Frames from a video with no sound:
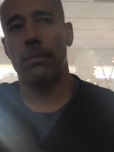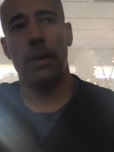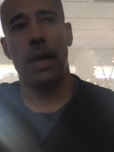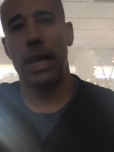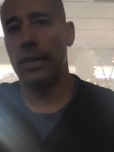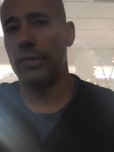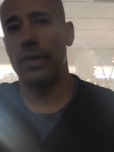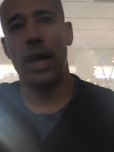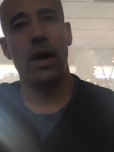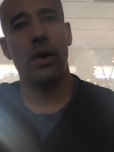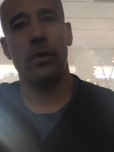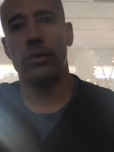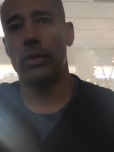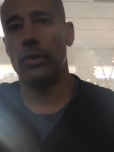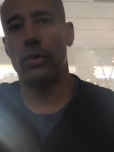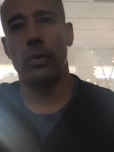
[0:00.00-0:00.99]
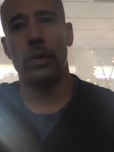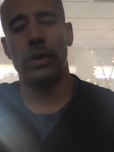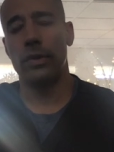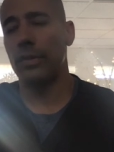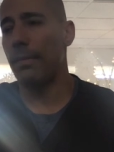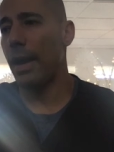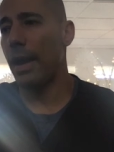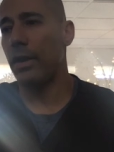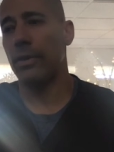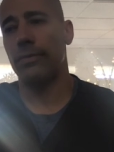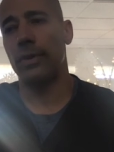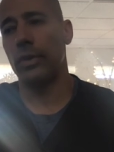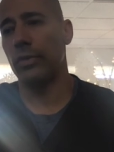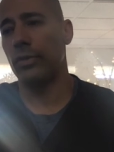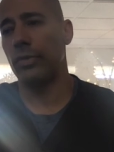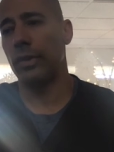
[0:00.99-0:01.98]
Hands down, you do it. Doesn't matter if
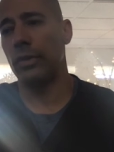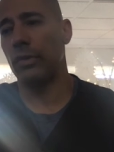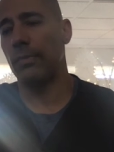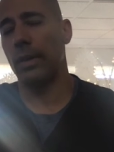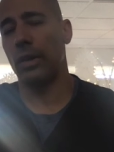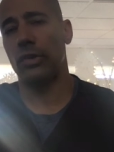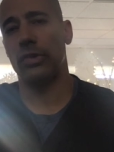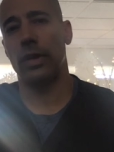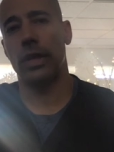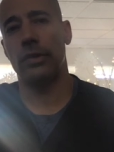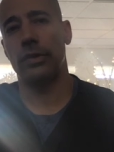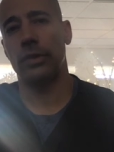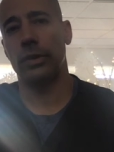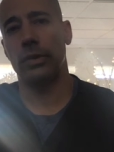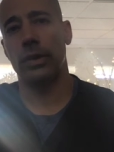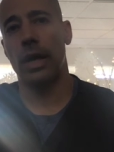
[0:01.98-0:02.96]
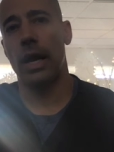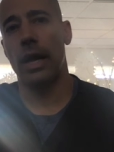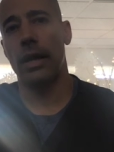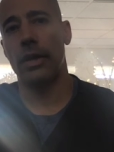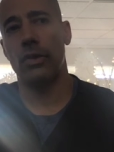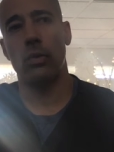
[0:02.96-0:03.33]
you're interested in specializing or not.